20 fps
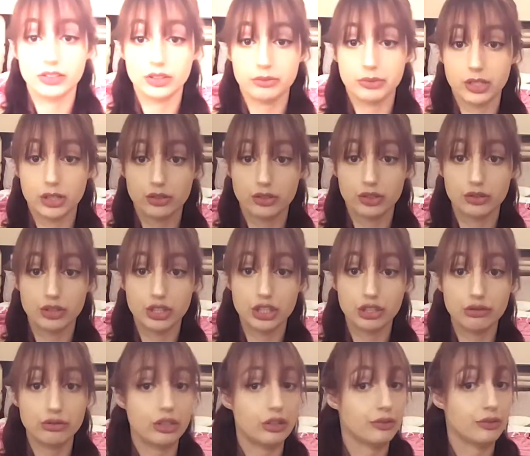Luminoso
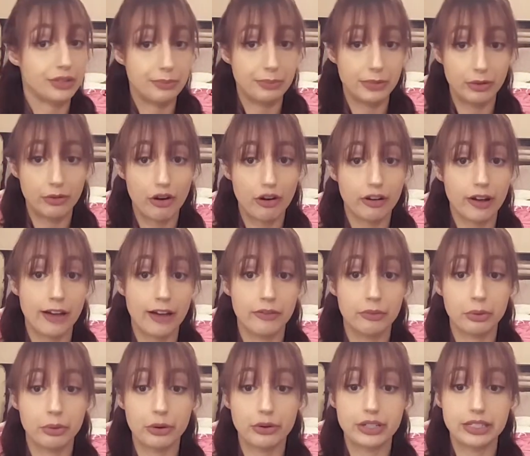too. Don't get me wrong, I
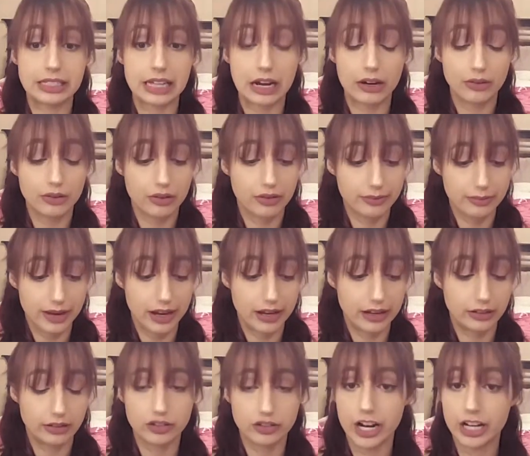haven't broken down on
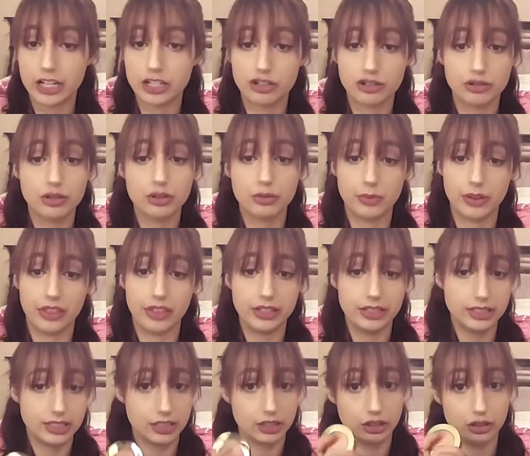my tried and true, but
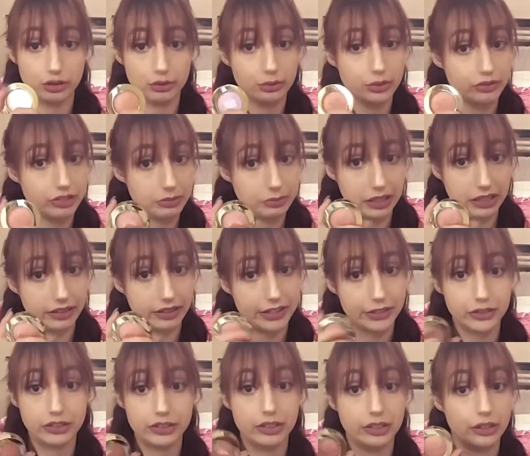this is a new one to my
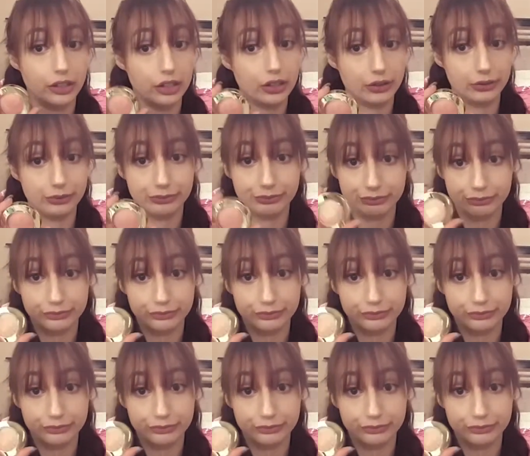collection, and girl,